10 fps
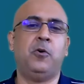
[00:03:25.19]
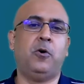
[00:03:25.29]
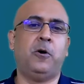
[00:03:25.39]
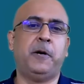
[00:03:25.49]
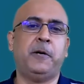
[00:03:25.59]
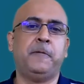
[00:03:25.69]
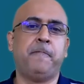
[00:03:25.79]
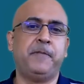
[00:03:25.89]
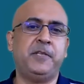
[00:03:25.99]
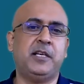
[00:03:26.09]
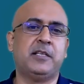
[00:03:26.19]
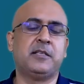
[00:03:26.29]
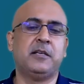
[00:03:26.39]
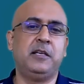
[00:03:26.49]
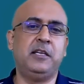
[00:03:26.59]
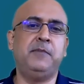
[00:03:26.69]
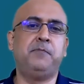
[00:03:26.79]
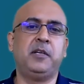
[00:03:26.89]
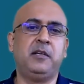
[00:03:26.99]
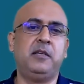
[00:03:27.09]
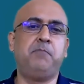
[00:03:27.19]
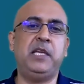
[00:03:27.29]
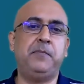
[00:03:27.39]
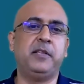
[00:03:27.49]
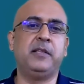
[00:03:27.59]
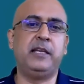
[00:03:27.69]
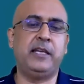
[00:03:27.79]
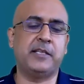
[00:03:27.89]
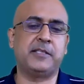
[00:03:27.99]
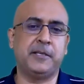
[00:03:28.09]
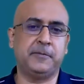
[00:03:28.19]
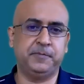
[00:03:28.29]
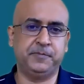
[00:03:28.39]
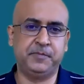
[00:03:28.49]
or just keep people guessing.